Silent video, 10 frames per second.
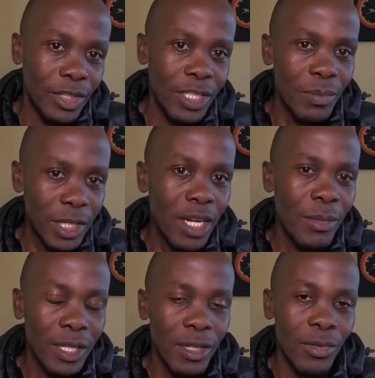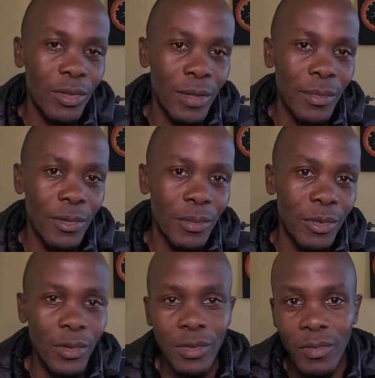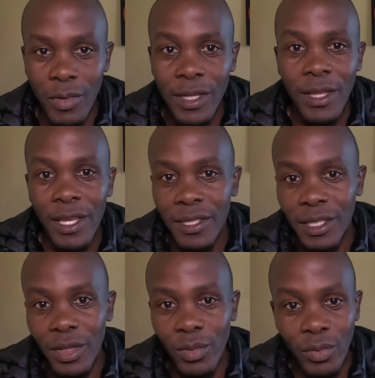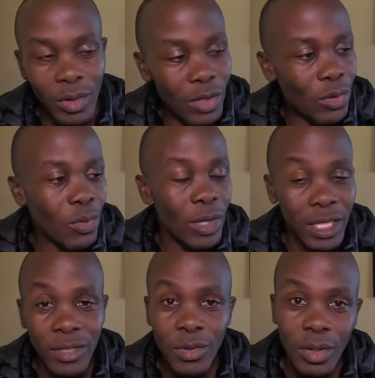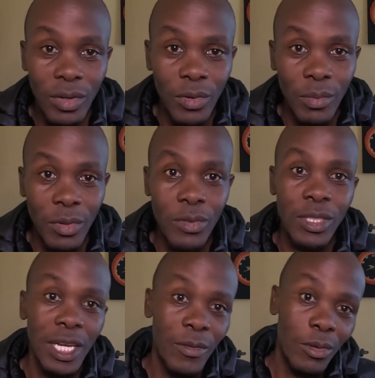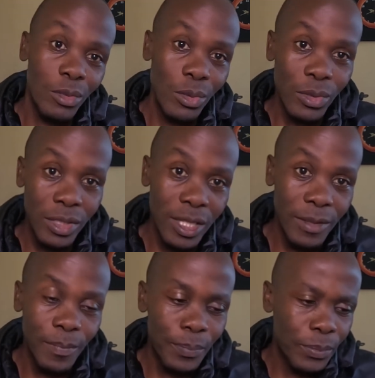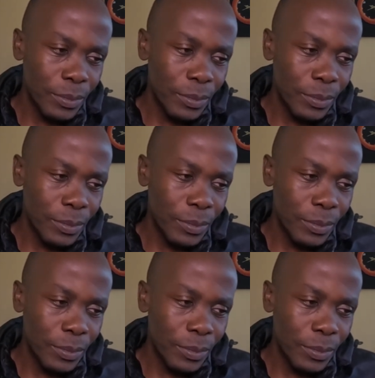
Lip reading: It's becoming non-tribal because of what they are seeing or what is going on. Because they have also seen,